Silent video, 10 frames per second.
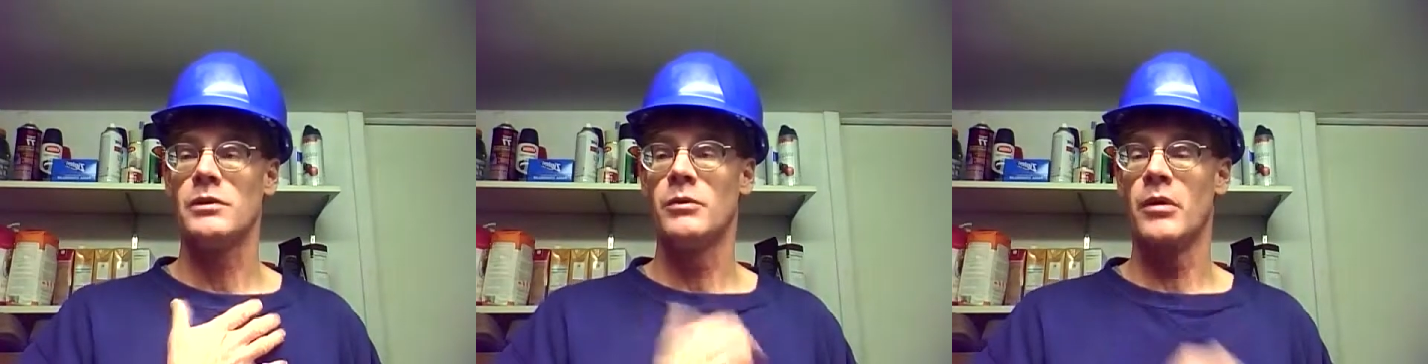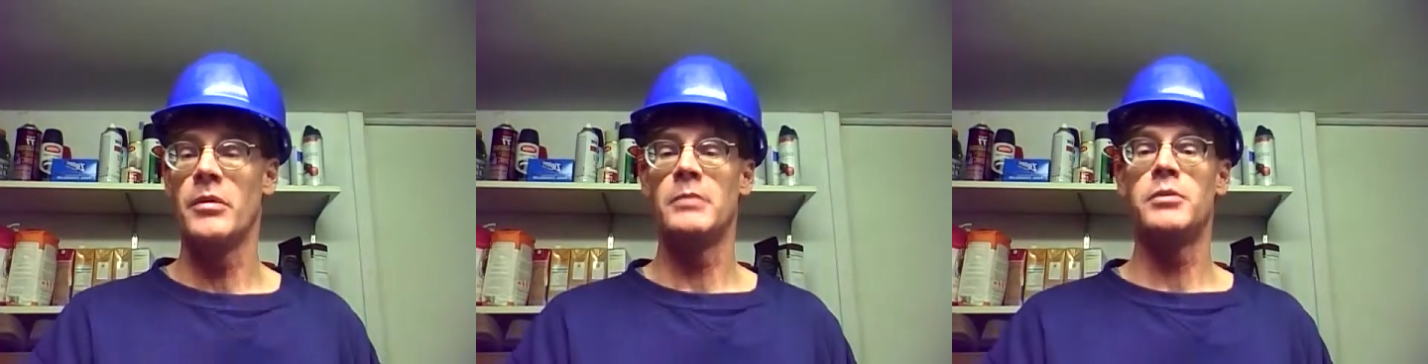
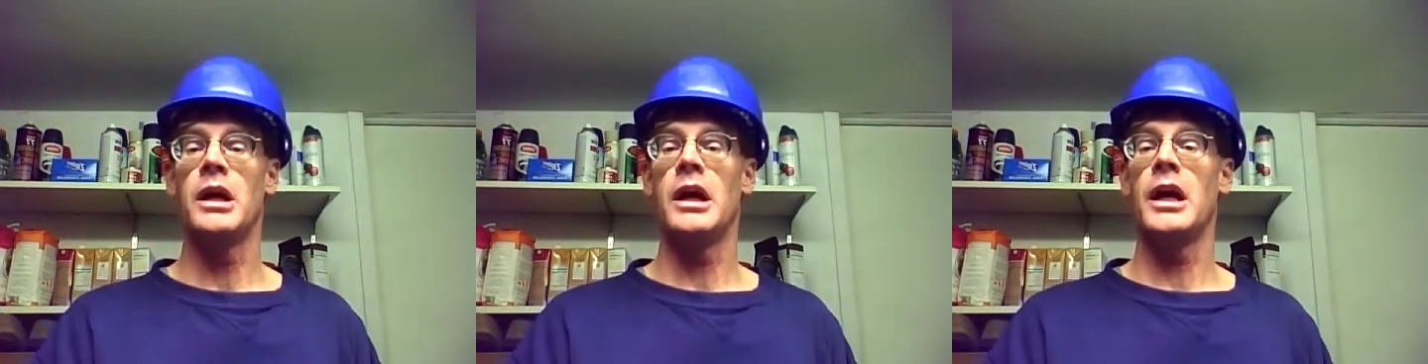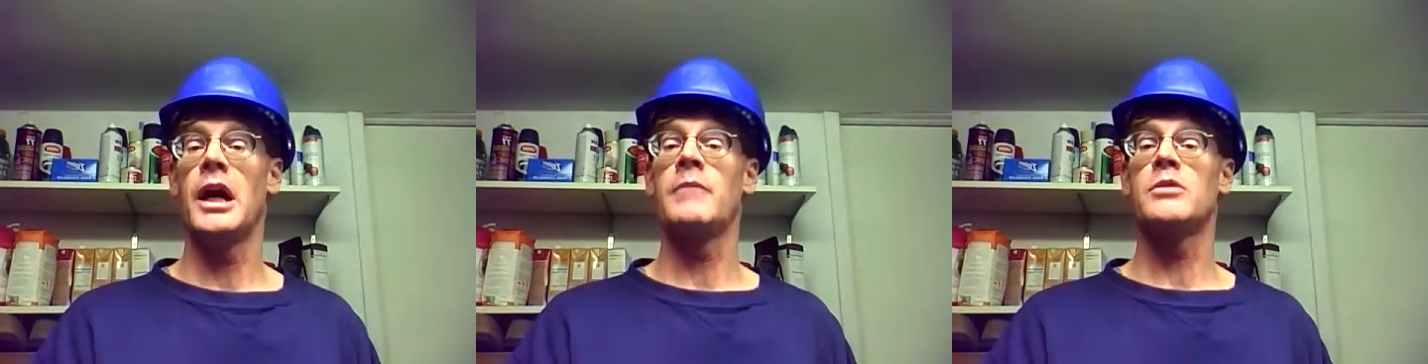Women
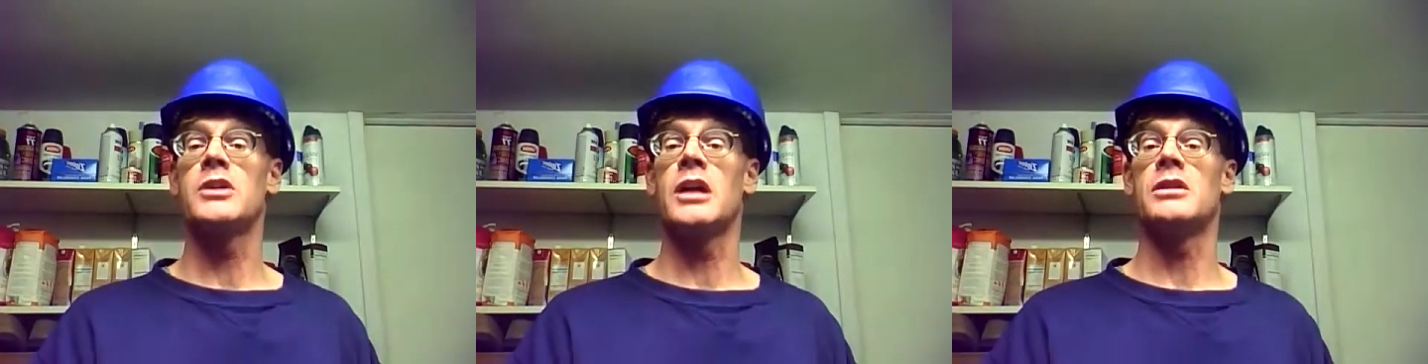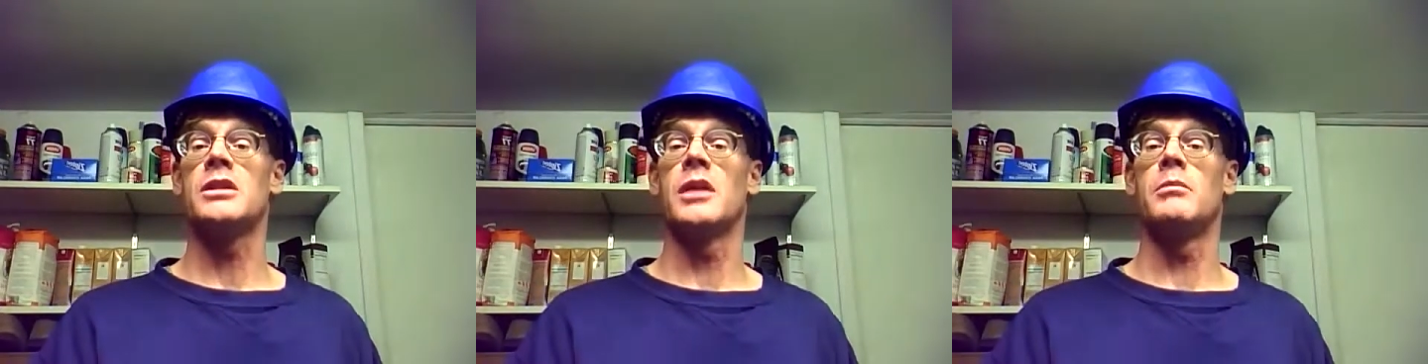imply, I'm
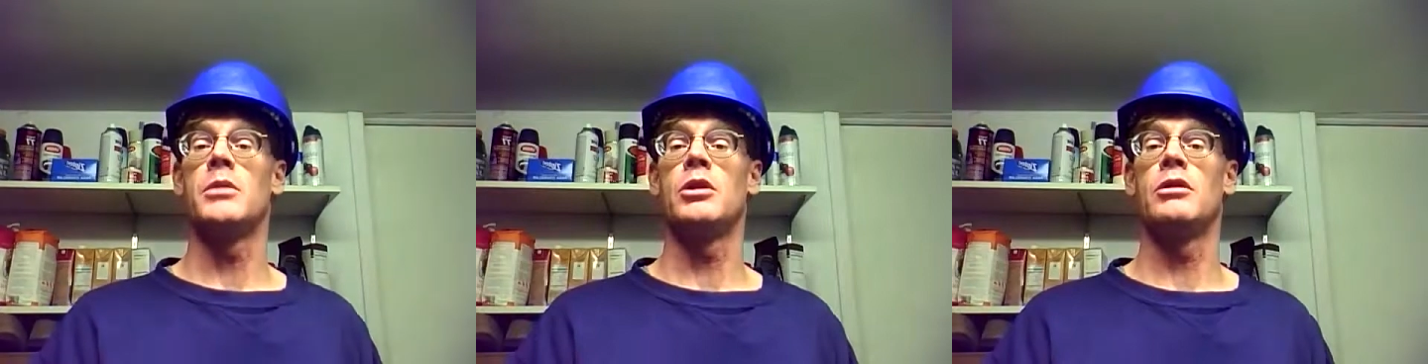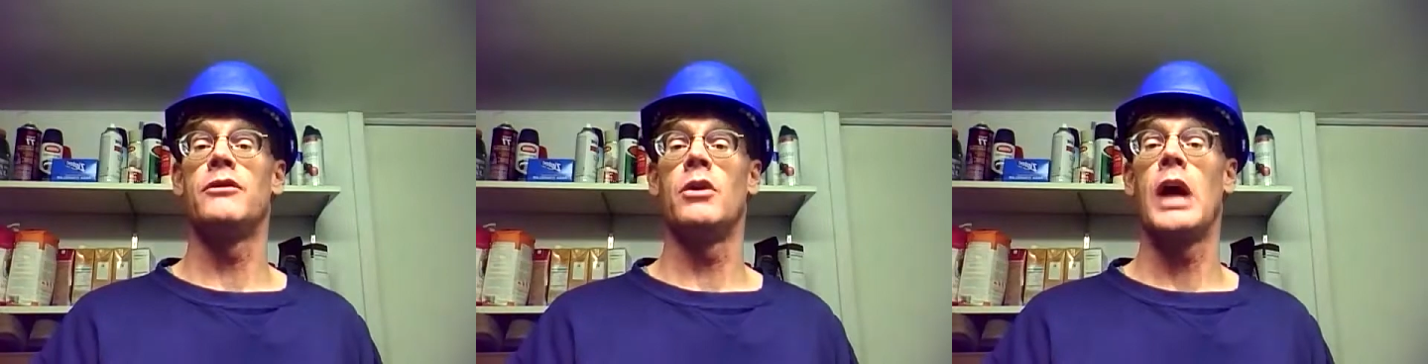sexy, I'm
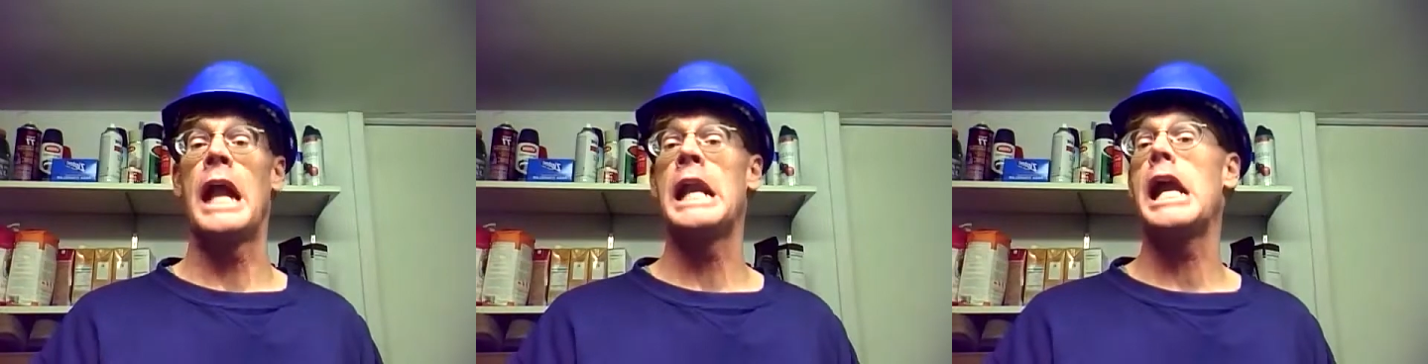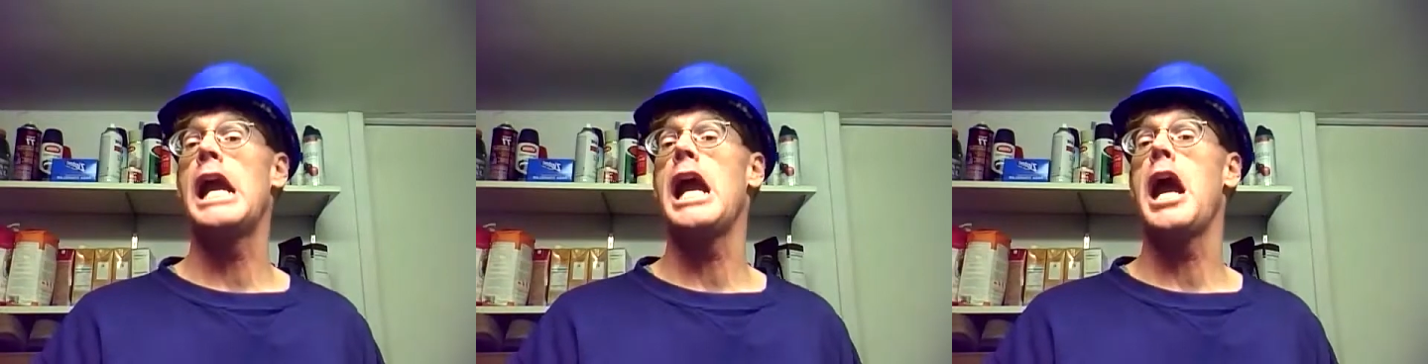beautiful, and
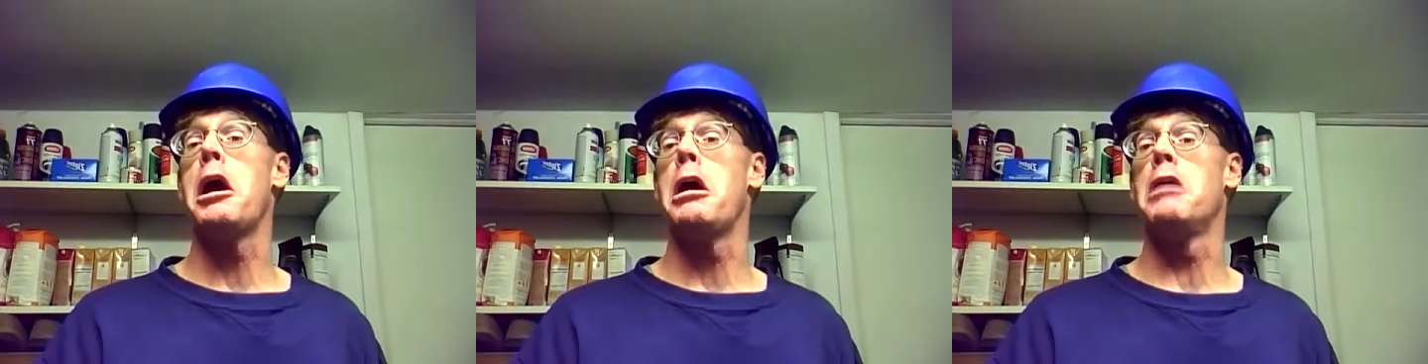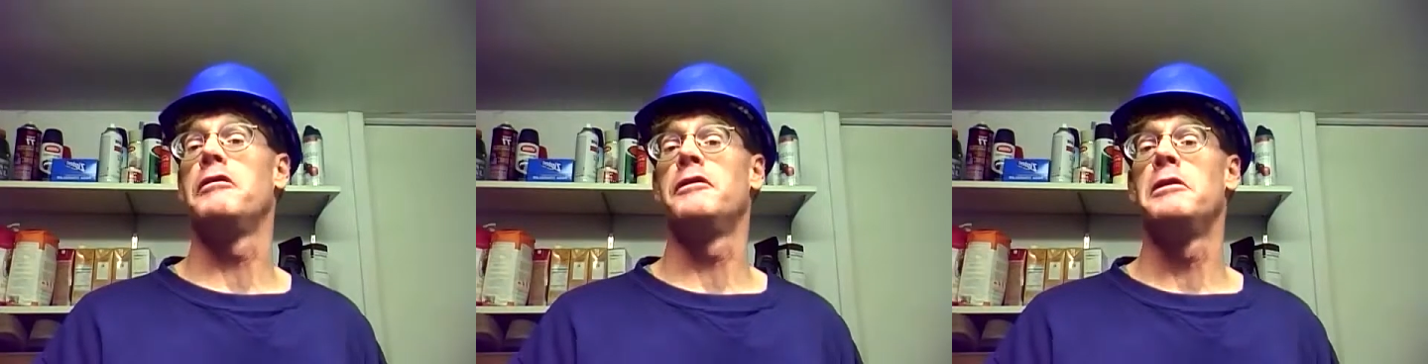
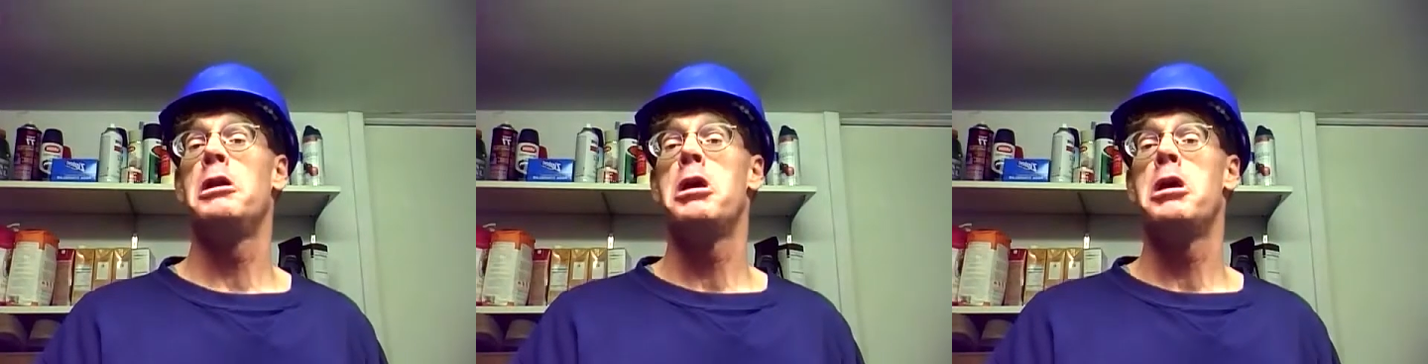if